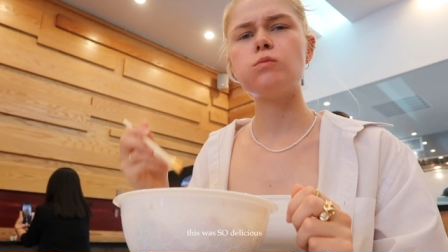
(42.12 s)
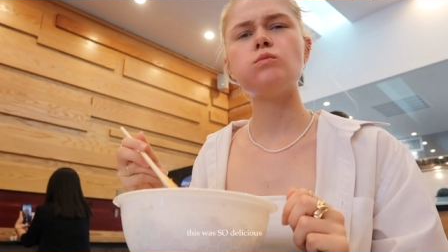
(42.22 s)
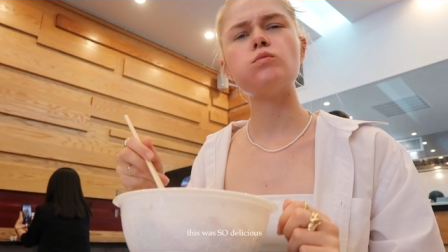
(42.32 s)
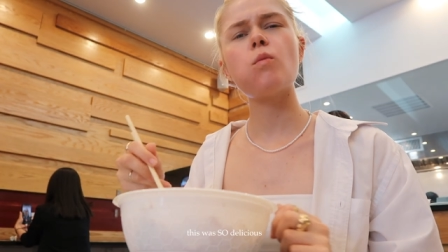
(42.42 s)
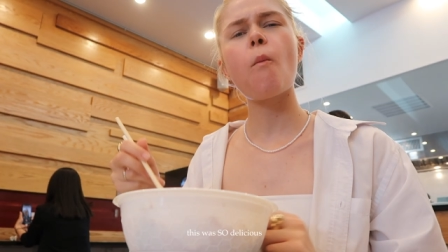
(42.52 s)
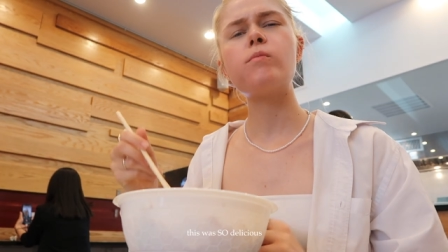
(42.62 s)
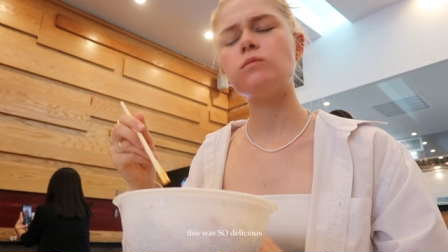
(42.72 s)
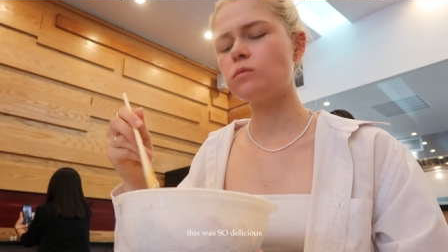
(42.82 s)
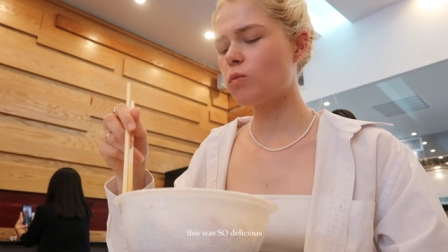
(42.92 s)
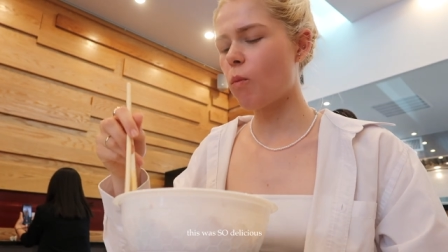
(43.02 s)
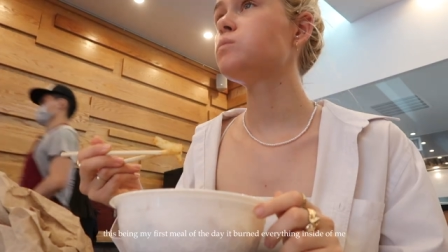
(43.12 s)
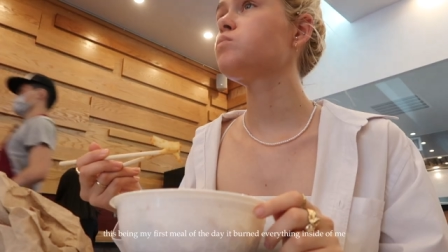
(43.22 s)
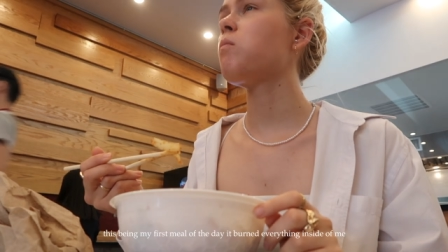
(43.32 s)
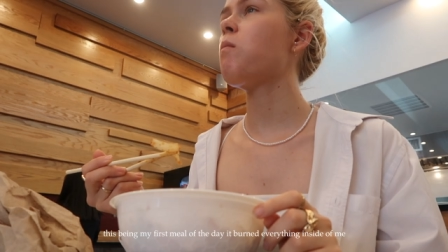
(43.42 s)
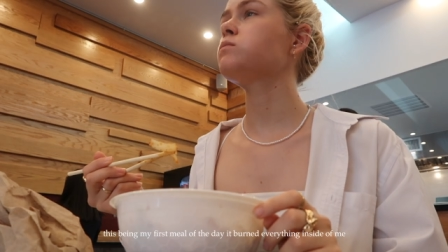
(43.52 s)
what I knew,
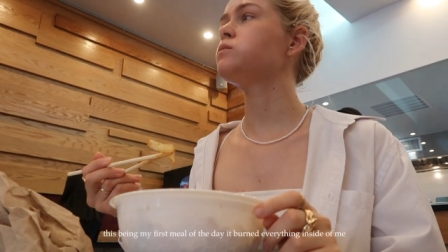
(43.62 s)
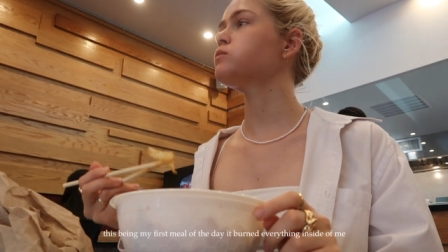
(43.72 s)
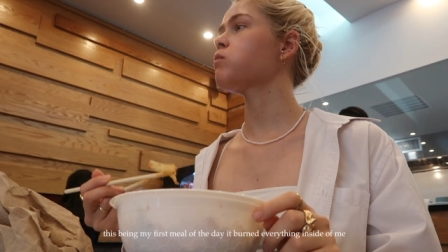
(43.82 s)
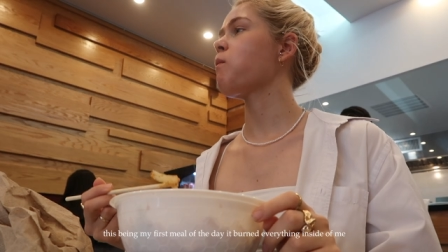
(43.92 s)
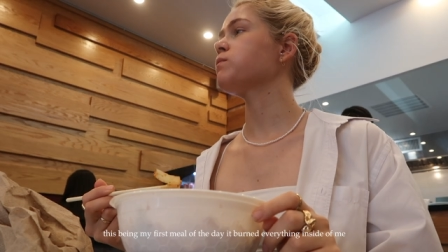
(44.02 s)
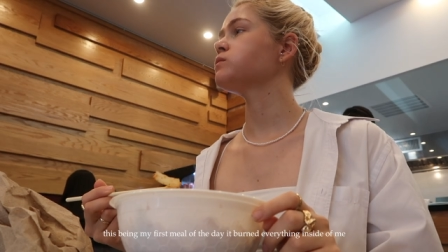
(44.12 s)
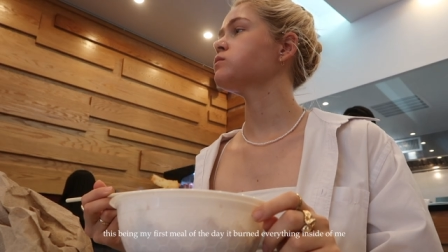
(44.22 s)
from what was